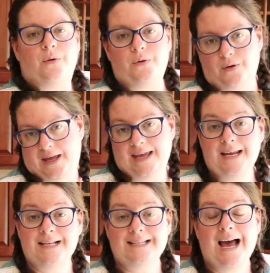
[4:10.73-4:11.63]
Whew,
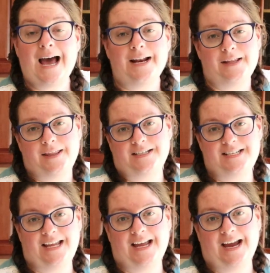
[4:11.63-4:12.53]
it is hot out there
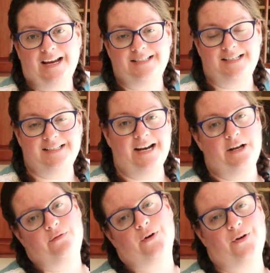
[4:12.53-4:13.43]
today, guys. It is
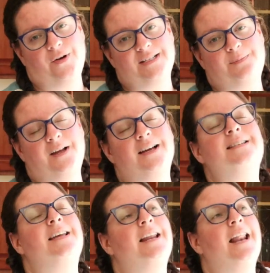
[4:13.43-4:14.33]
94 degrees
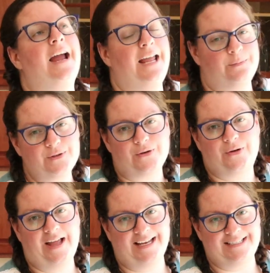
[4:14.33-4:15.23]
plus, and I am
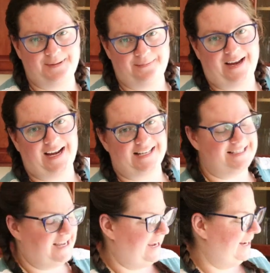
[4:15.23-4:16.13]
so glad to be back
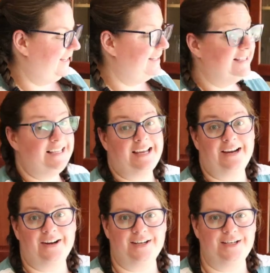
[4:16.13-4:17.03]
inside in the
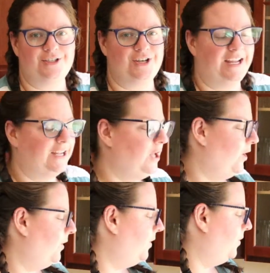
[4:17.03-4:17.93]
air conditioning.
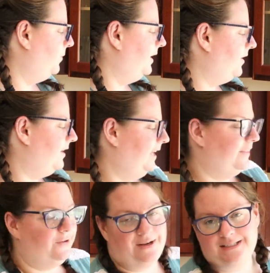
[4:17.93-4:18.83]
We are going to
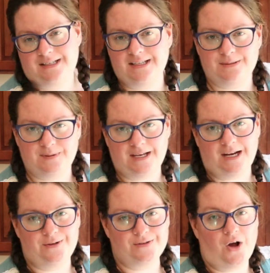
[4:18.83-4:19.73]
get the rest of these
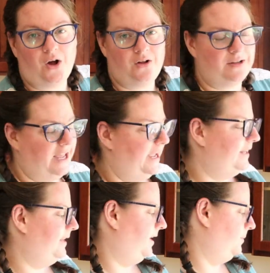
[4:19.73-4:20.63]
potatoes all
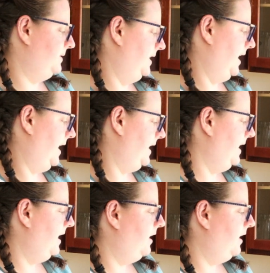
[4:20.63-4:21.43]
canned up today.